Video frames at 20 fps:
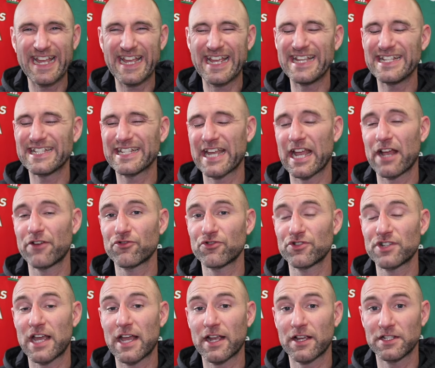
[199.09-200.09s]
His
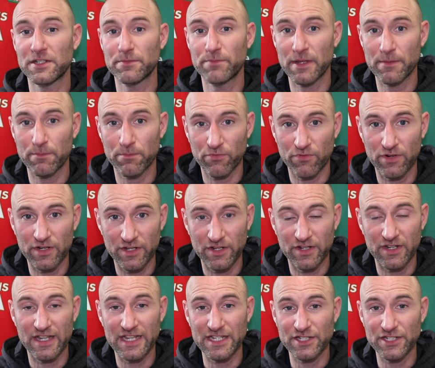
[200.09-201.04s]
counter-attack has been brilliant.